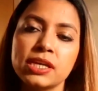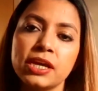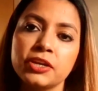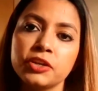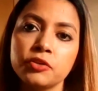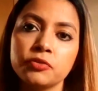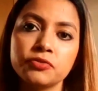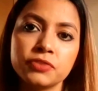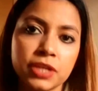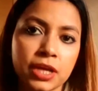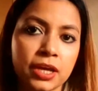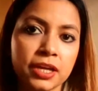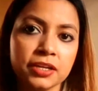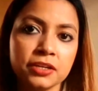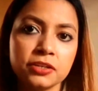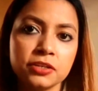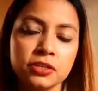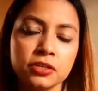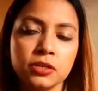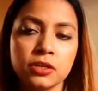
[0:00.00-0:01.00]
kind of
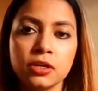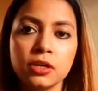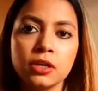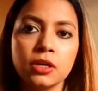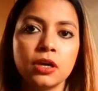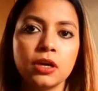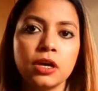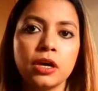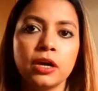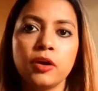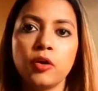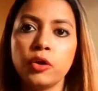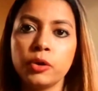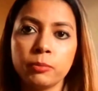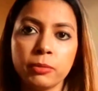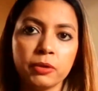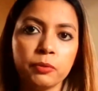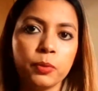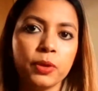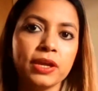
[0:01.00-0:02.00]
tight on
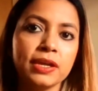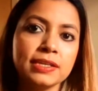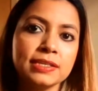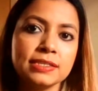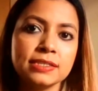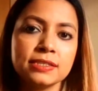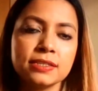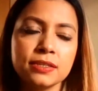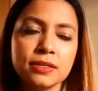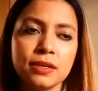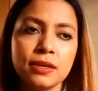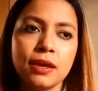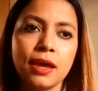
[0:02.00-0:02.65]
my waist,